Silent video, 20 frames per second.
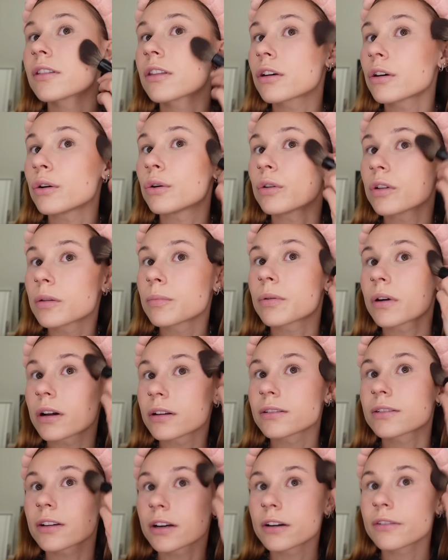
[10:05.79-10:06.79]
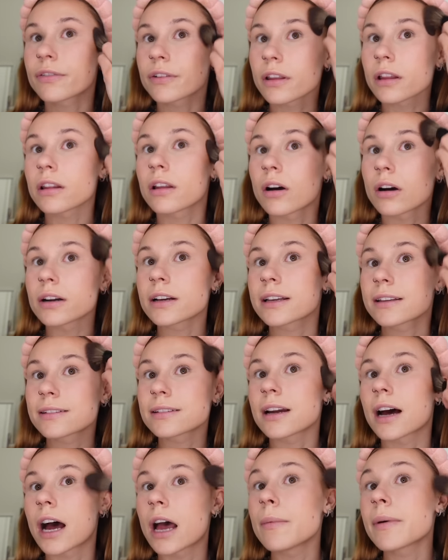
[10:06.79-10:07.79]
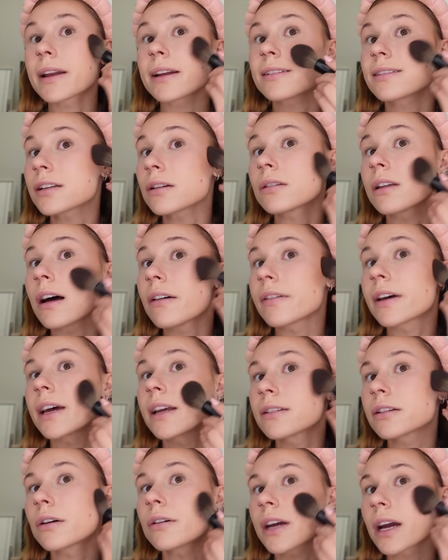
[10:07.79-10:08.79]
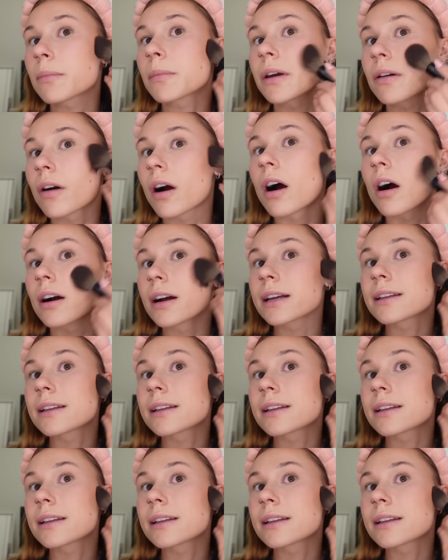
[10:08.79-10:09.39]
the Hoola bronzer for the longest time, and I still love it, don't get me wrong.